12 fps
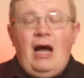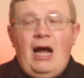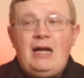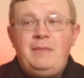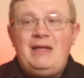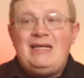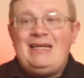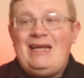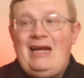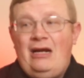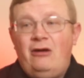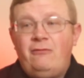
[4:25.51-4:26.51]
I'd be
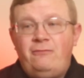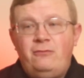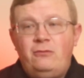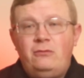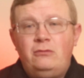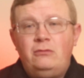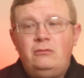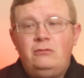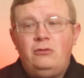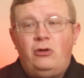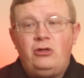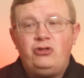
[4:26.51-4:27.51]
careful
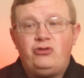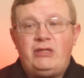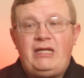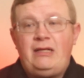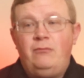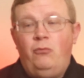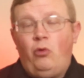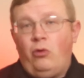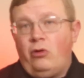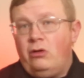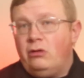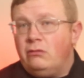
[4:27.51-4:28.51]
on drinking
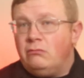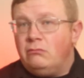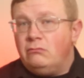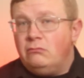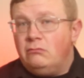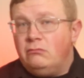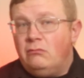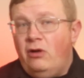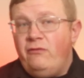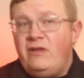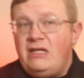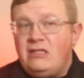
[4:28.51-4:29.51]
more
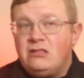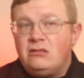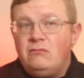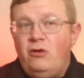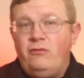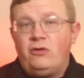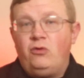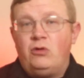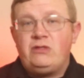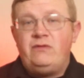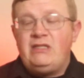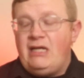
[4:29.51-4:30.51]
of these over the
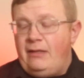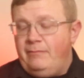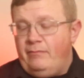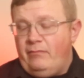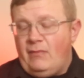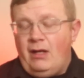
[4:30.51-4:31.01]
course of a day,